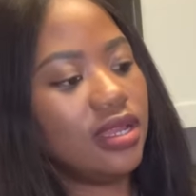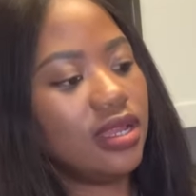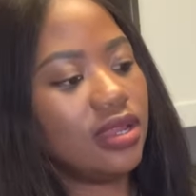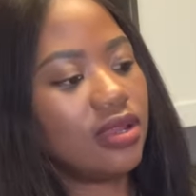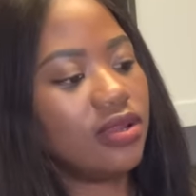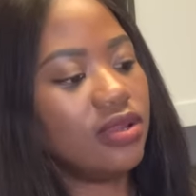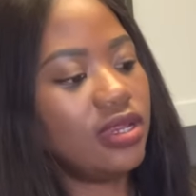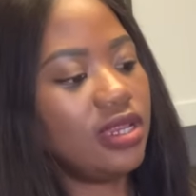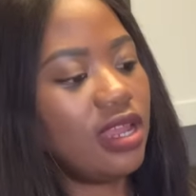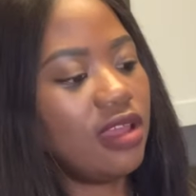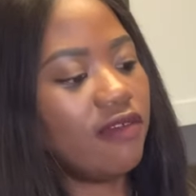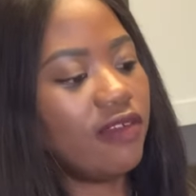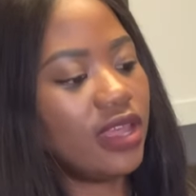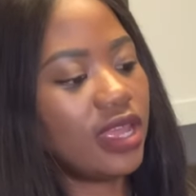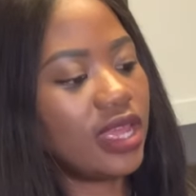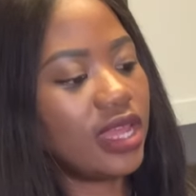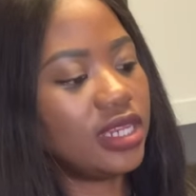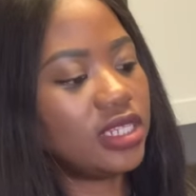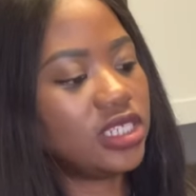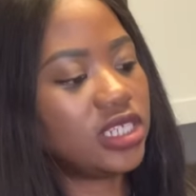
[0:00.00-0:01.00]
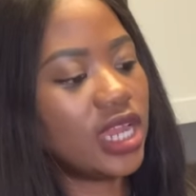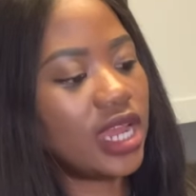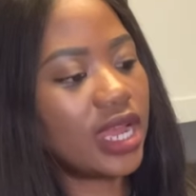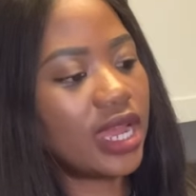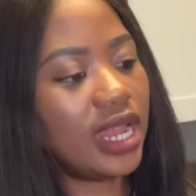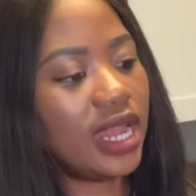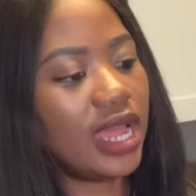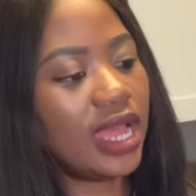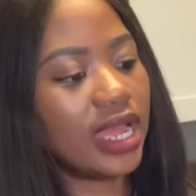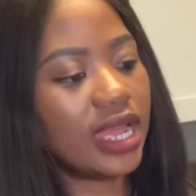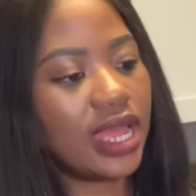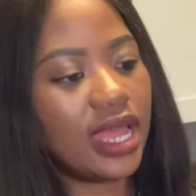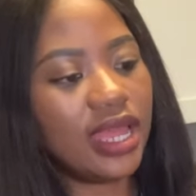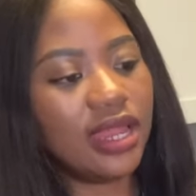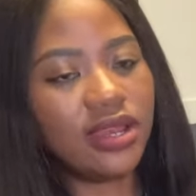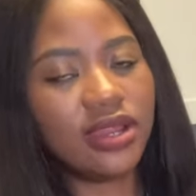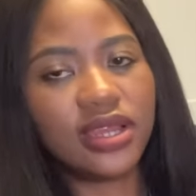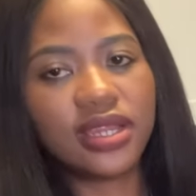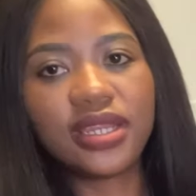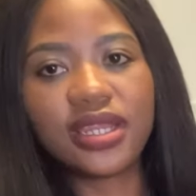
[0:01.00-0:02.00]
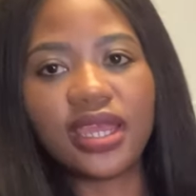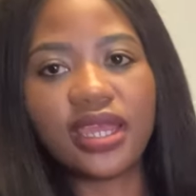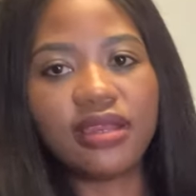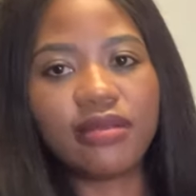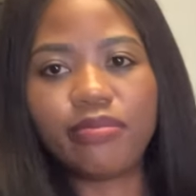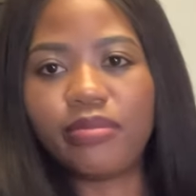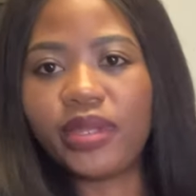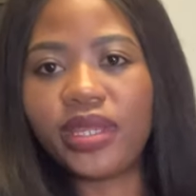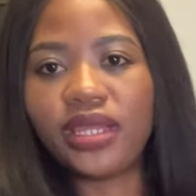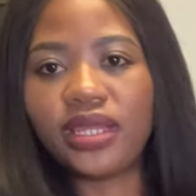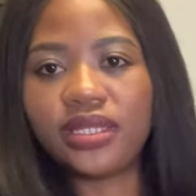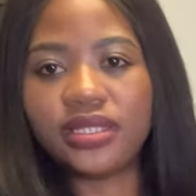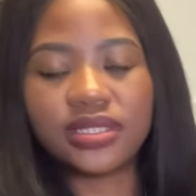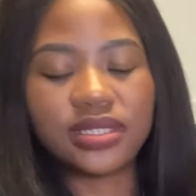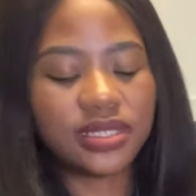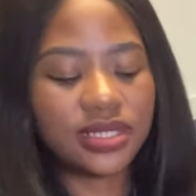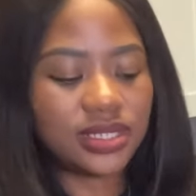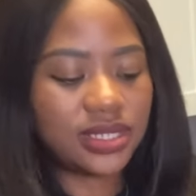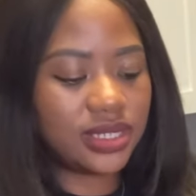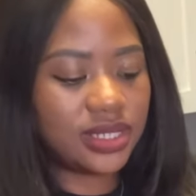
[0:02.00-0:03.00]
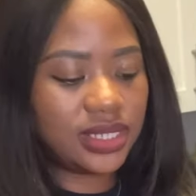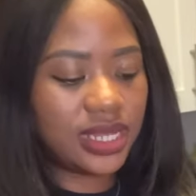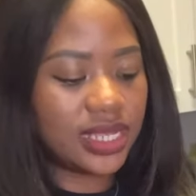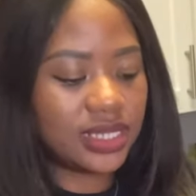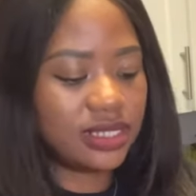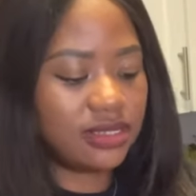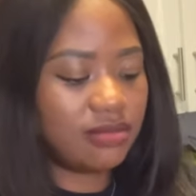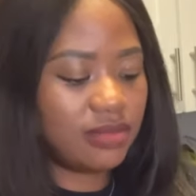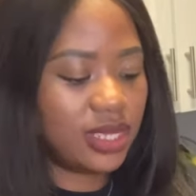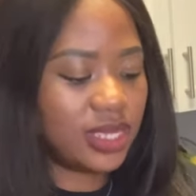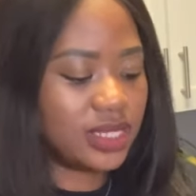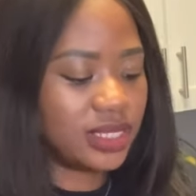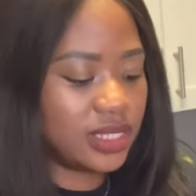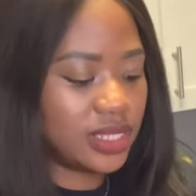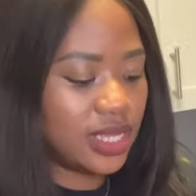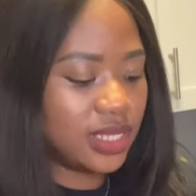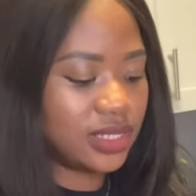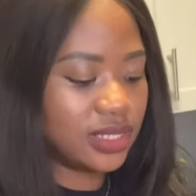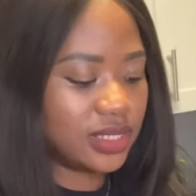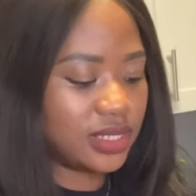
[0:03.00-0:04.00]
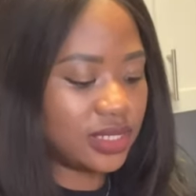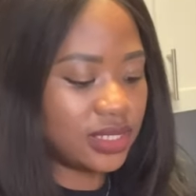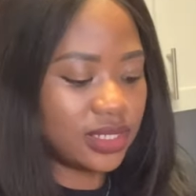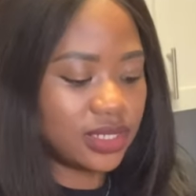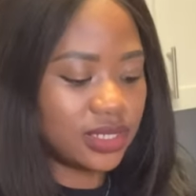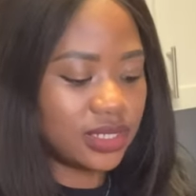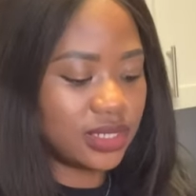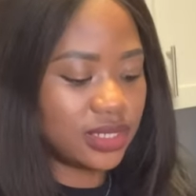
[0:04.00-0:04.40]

could never get chakalaka and not get beans. Doesn't make sense.